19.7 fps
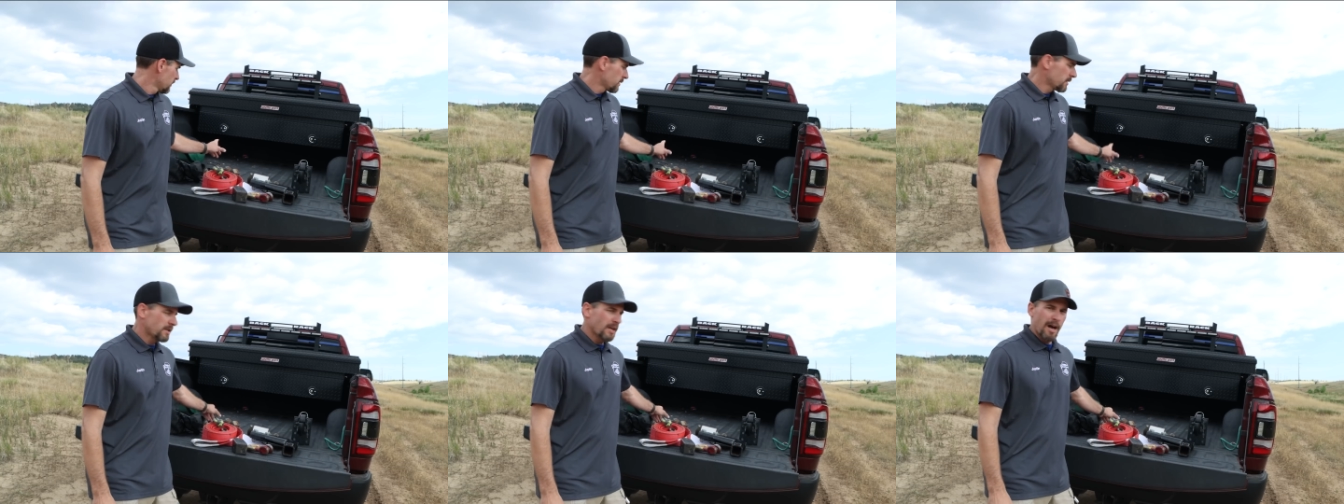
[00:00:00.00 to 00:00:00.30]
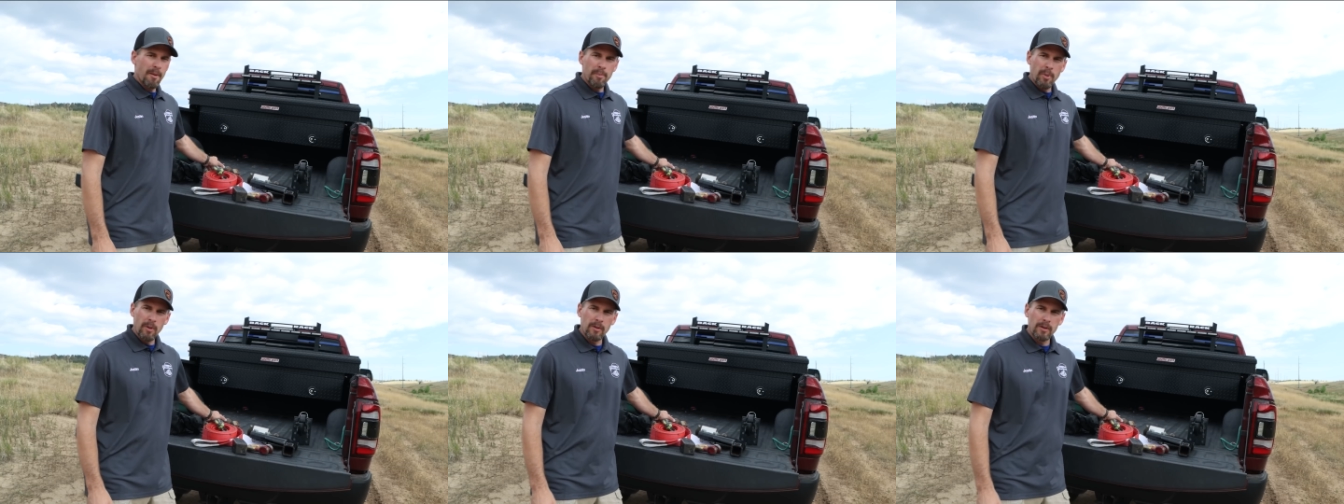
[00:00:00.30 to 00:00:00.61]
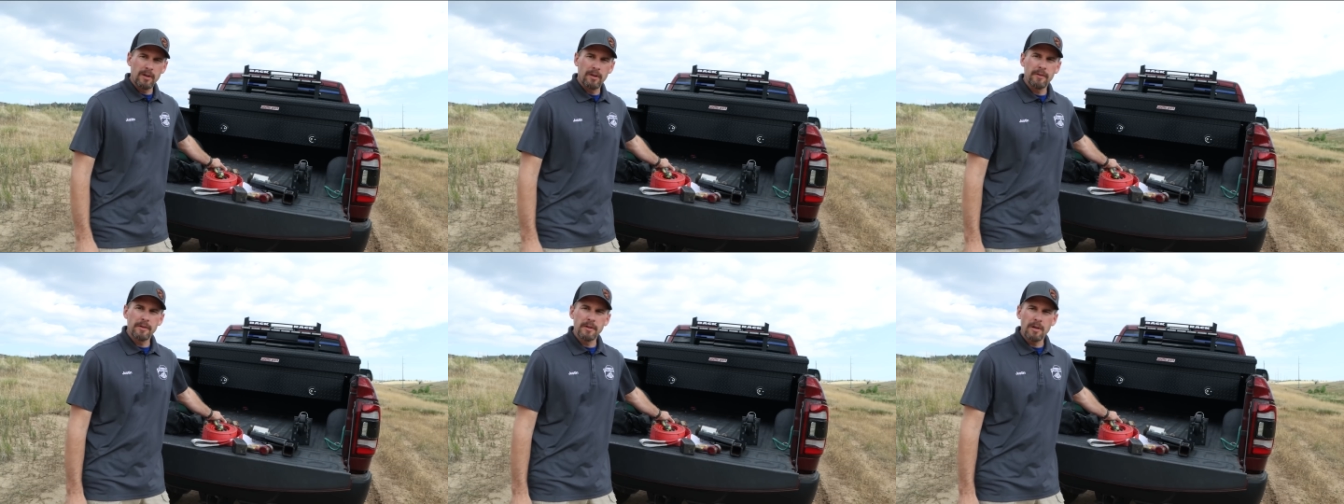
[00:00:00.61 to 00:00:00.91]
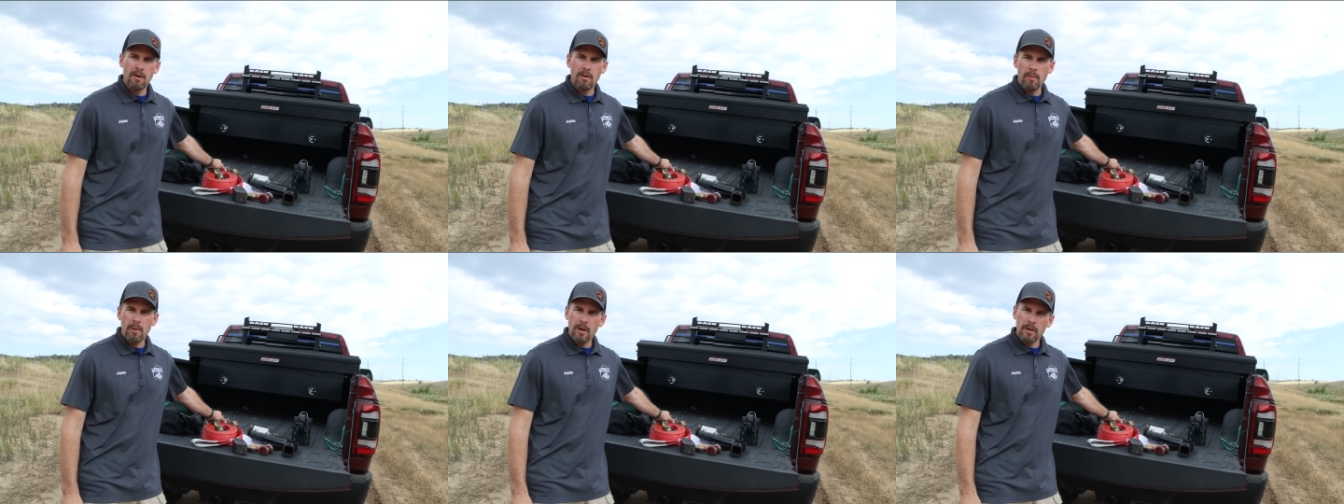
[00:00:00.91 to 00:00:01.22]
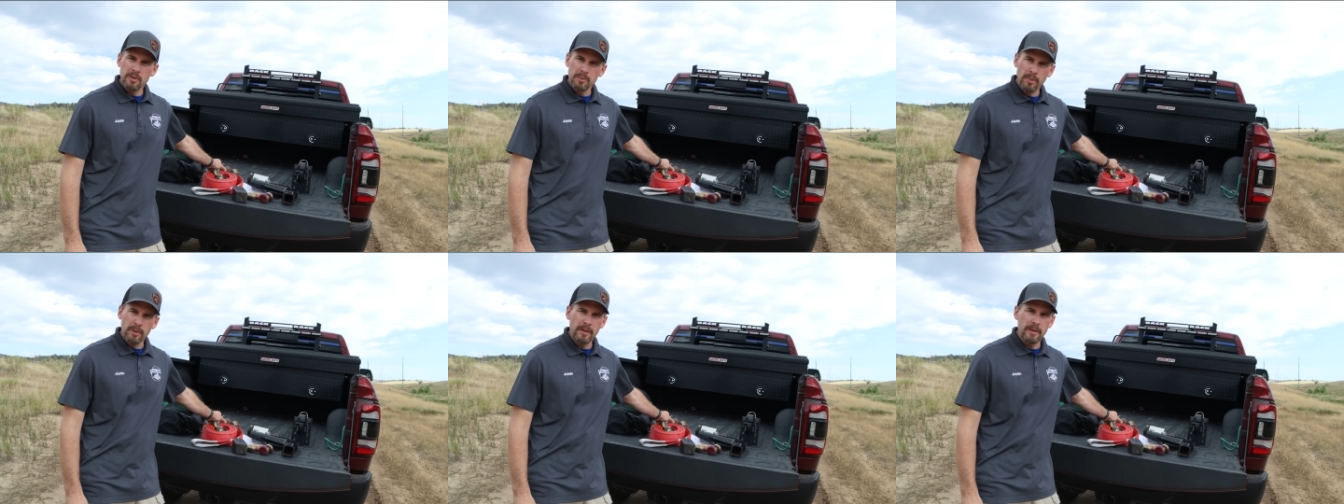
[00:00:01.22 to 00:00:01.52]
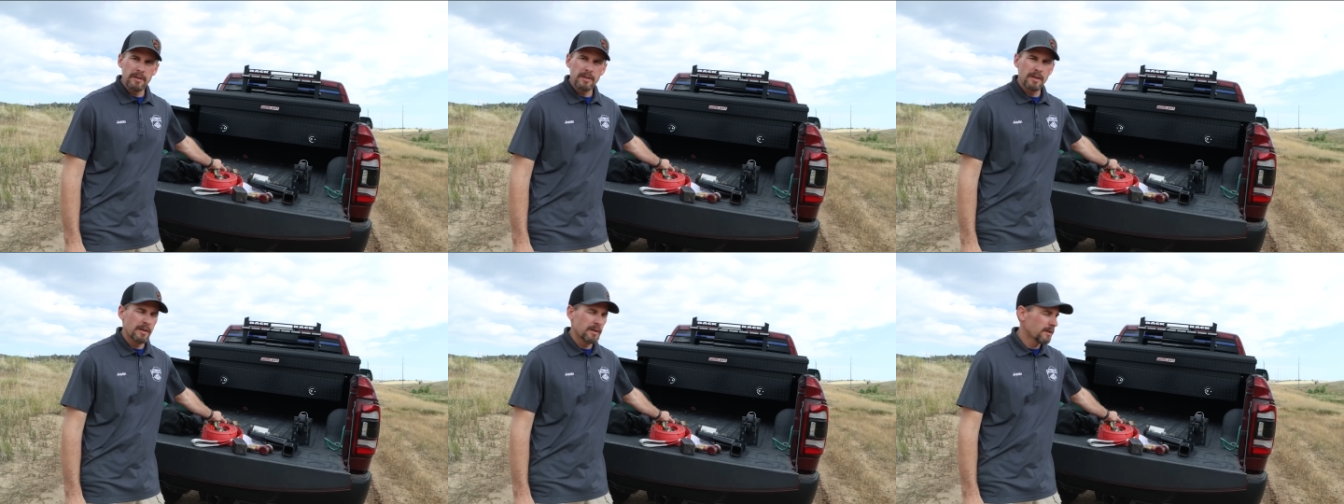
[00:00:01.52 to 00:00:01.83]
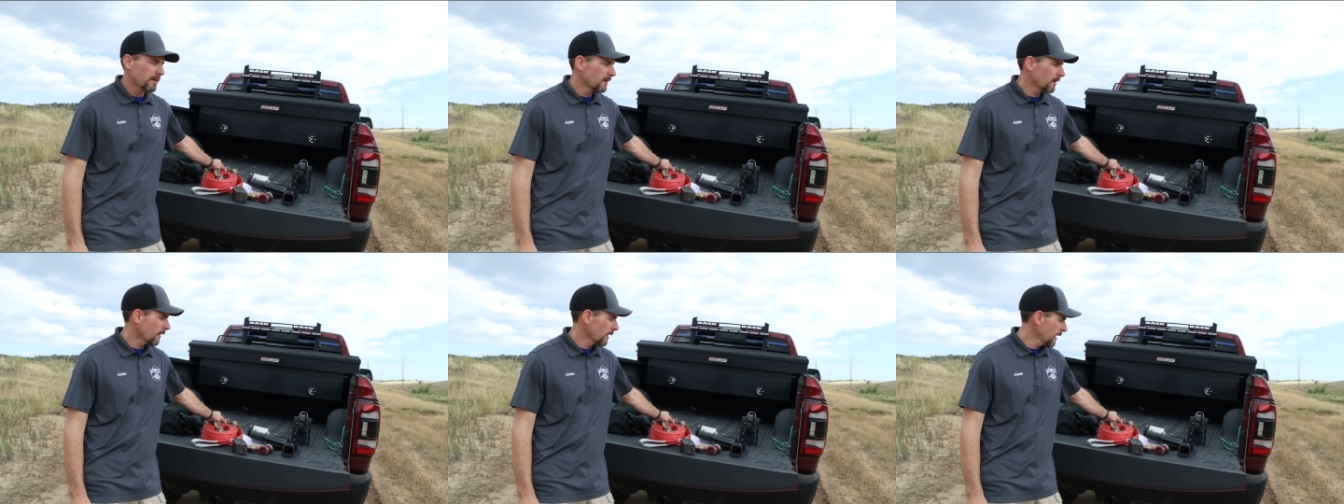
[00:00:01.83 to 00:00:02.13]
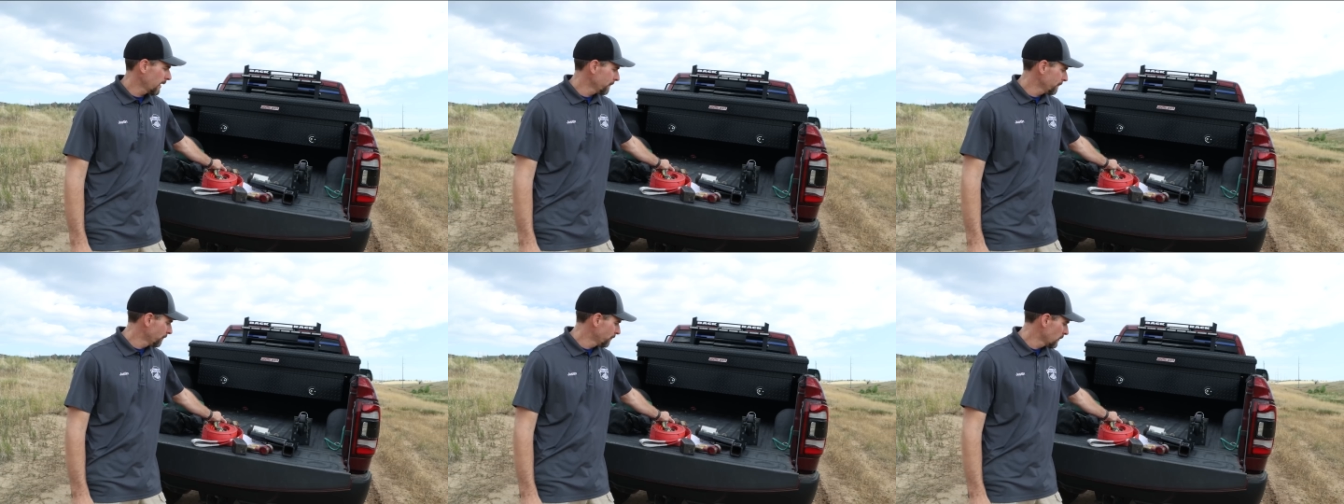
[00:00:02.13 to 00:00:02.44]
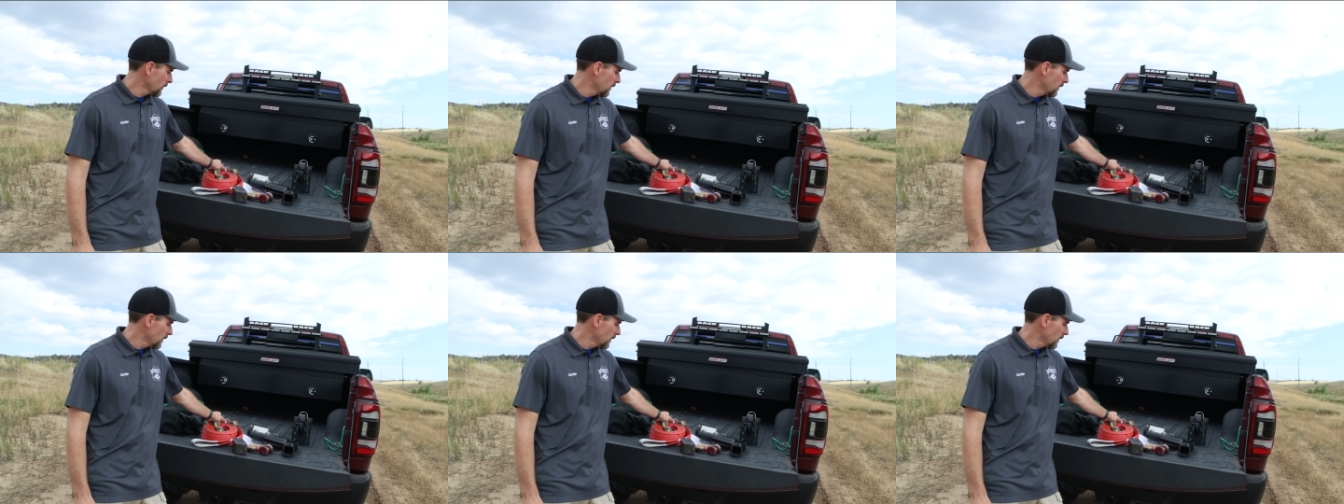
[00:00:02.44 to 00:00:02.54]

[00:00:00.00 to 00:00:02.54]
stop pulling on the toe balls, please. All right.